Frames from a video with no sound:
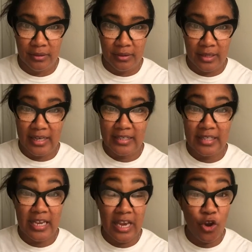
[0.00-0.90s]
and I did
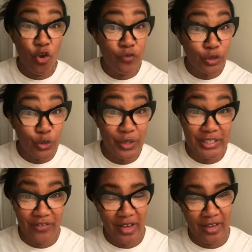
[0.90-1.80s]
hair over
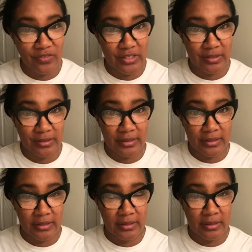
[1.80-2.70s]
25 years,
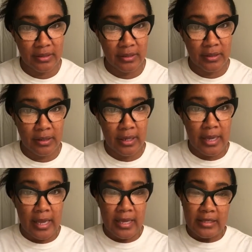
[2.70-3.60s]

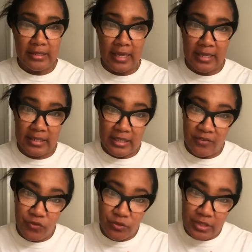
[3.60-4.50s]
that
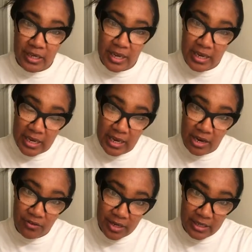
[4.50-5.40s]
if you take care
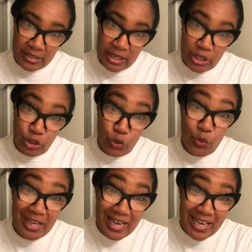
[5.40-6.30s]
of it and do
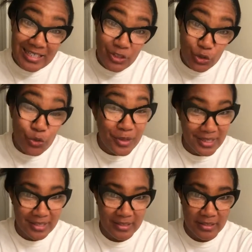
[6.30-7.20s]
less to
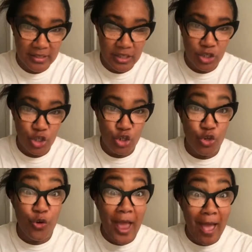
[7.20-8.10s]
it,
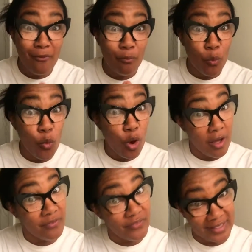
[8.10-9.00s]
you'll have more
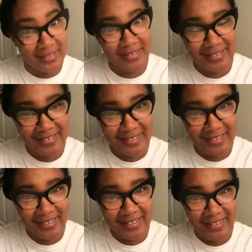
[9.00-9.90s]
of it.
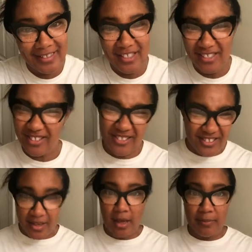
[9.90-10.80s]
This is
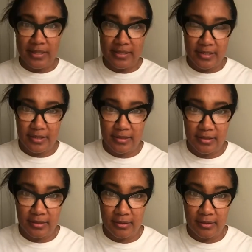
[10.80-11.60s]
common sense.